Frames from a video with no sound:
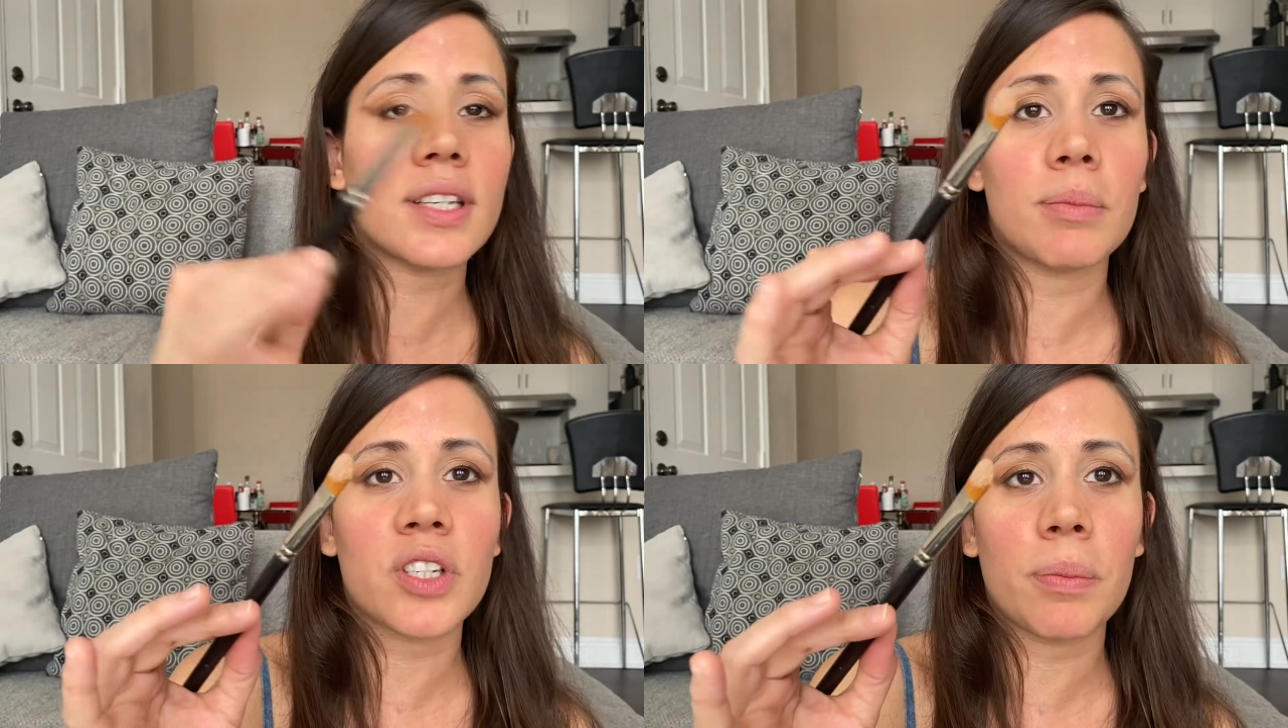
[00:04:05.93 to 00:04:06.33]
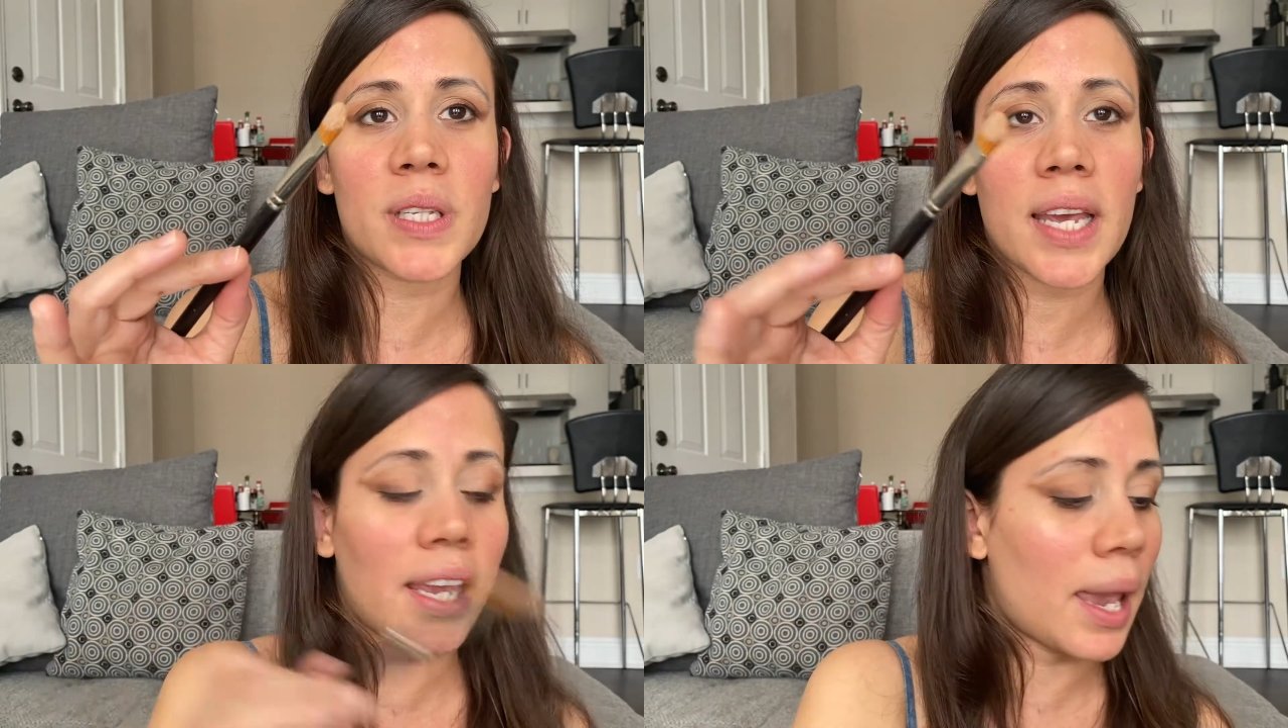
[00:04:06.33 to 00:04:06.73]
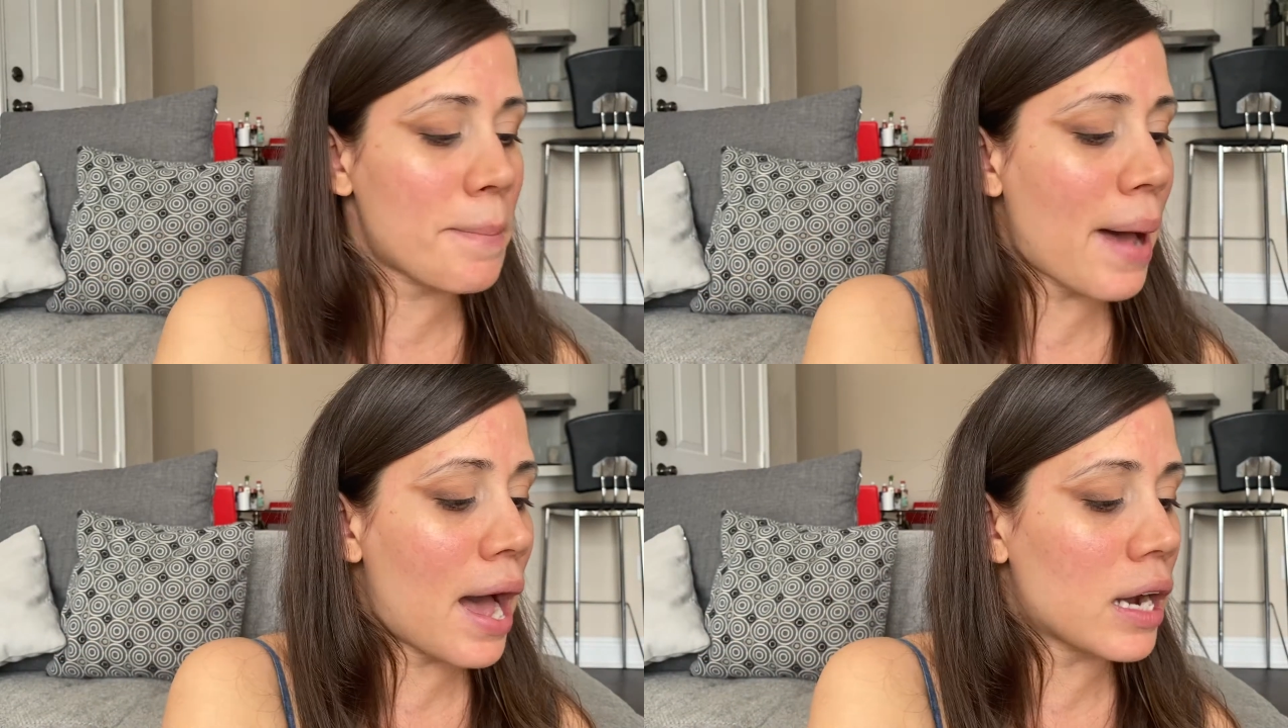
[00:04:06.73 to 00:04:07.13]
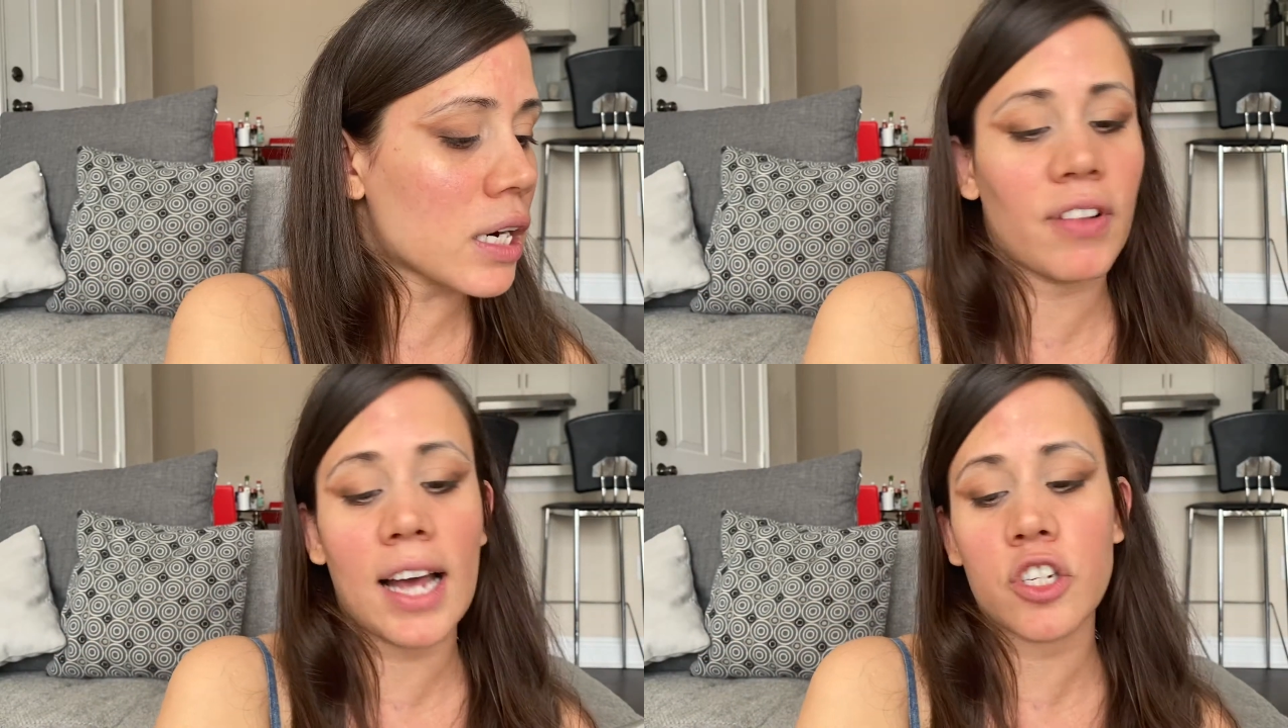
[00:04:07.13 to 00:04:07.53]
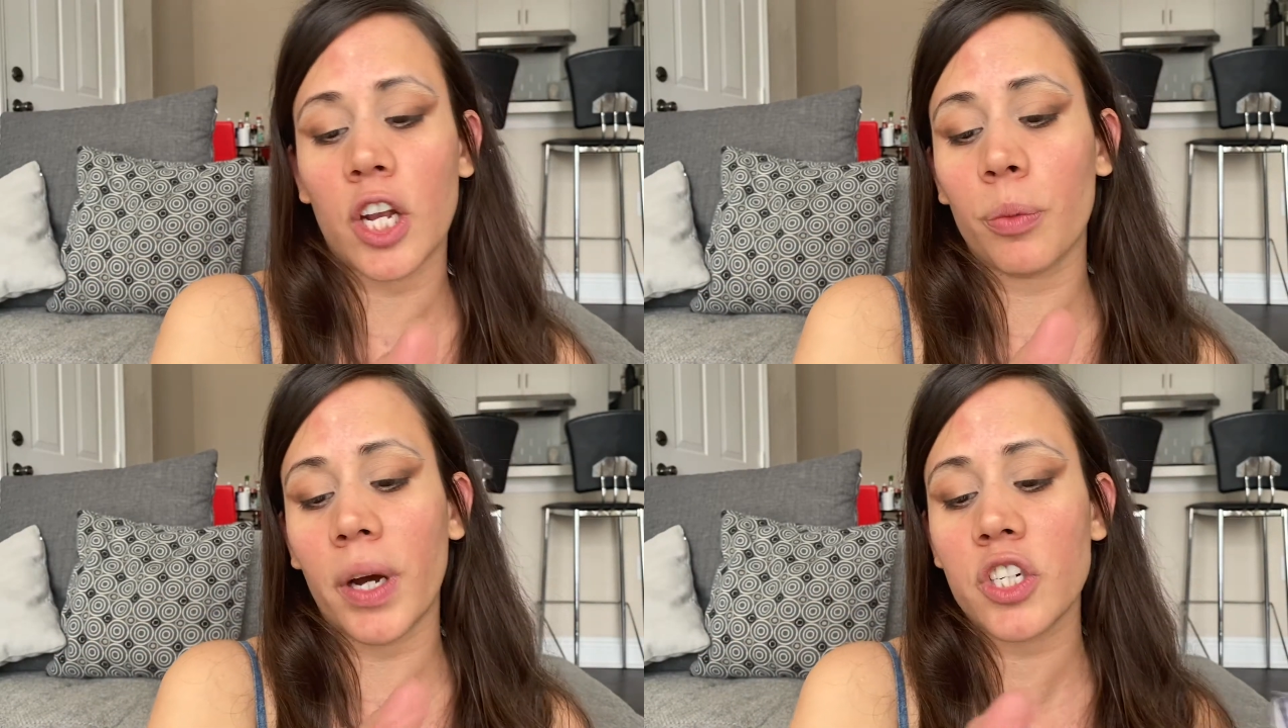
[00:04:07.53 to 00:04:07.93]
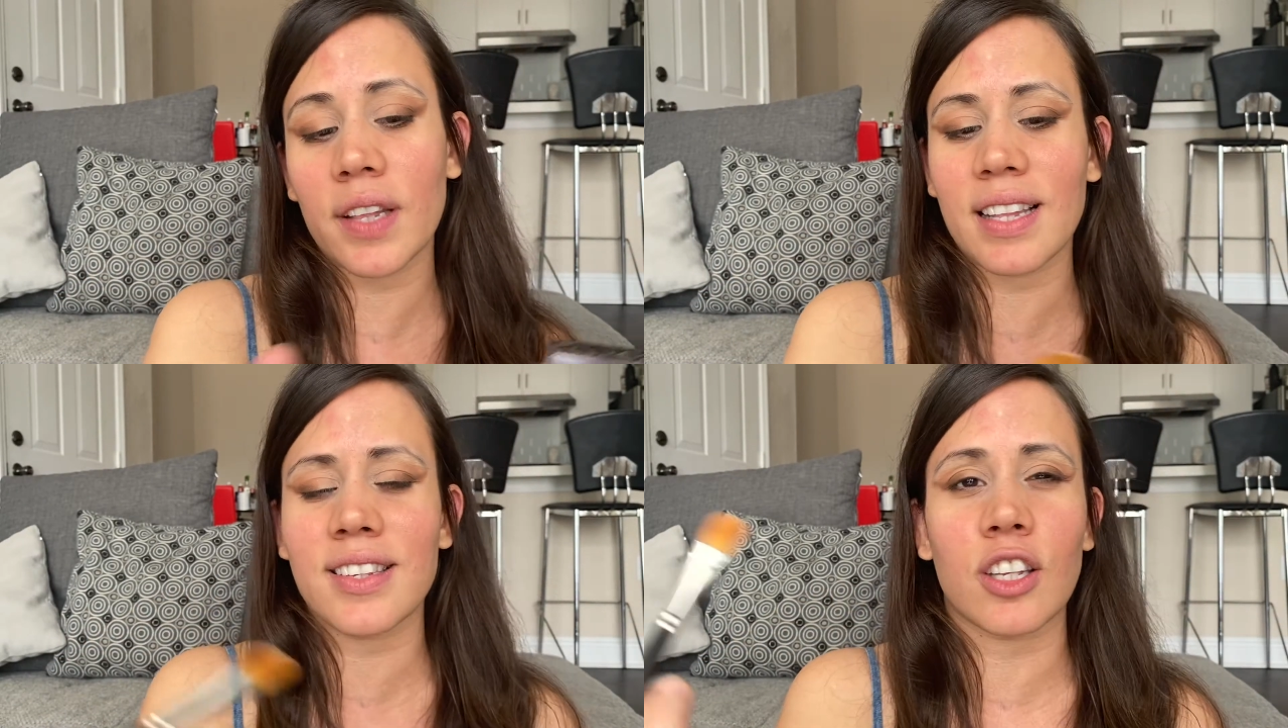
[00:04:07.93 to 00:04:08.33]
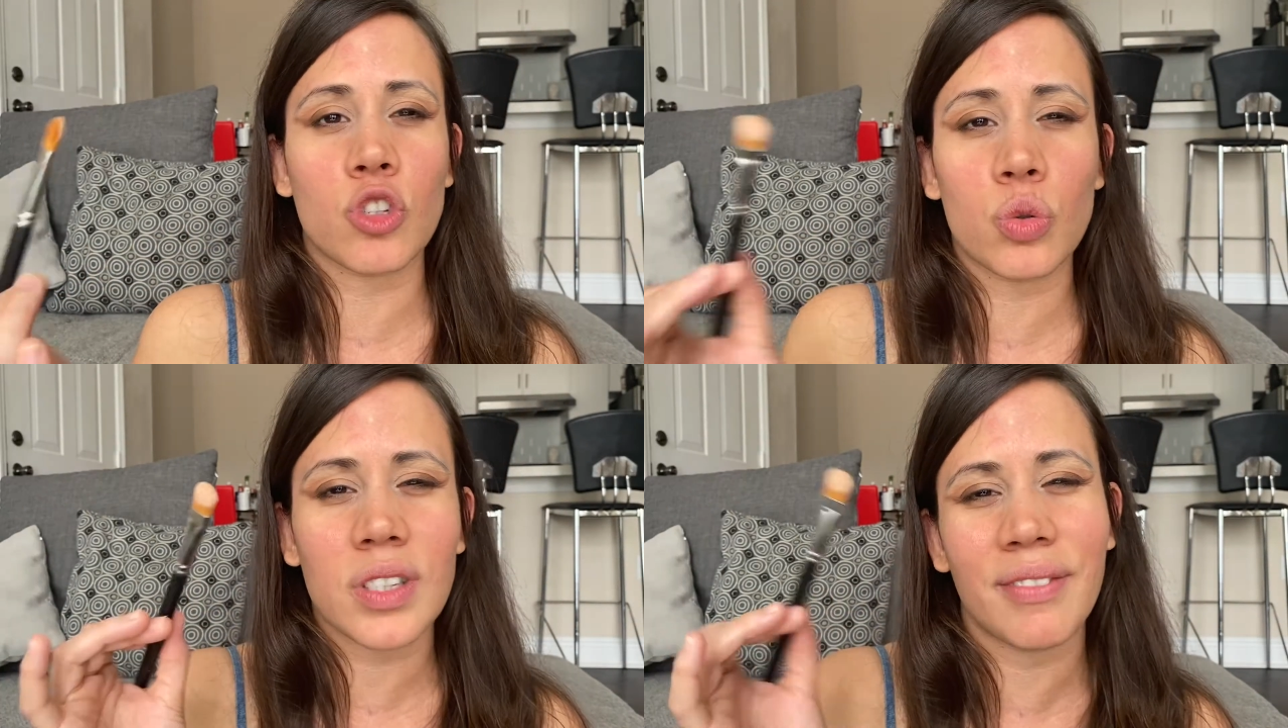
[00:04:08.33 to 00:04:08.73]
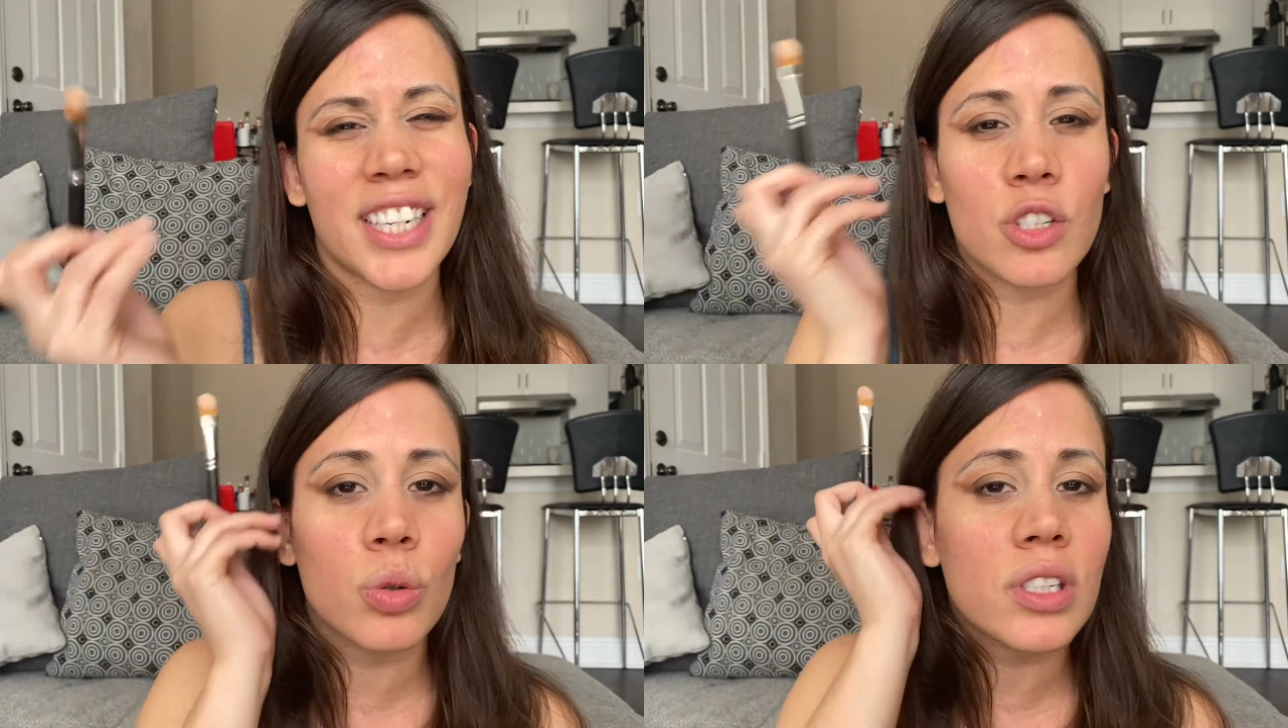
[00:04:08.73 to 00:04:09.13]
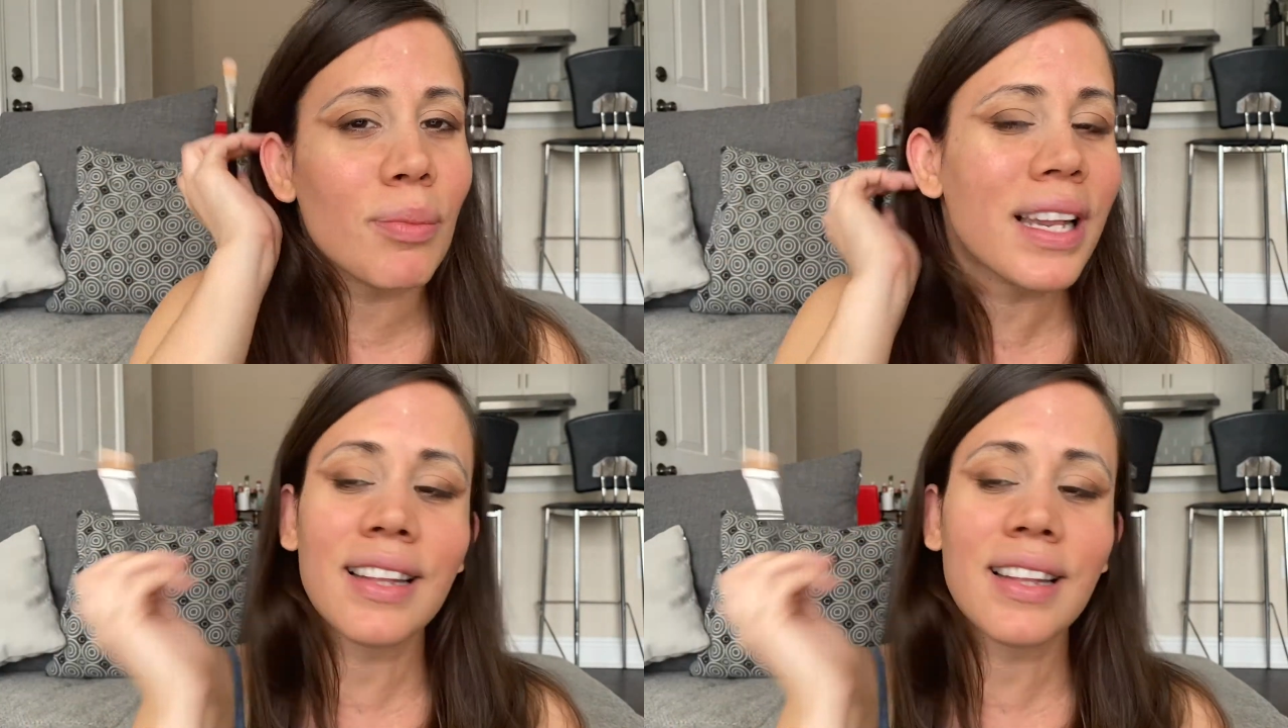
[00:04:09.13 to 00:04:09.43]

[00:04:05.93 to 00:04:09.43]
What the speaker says: So I'm just gonna be taking a MAC flat shader brush. I think this is a 272 or something like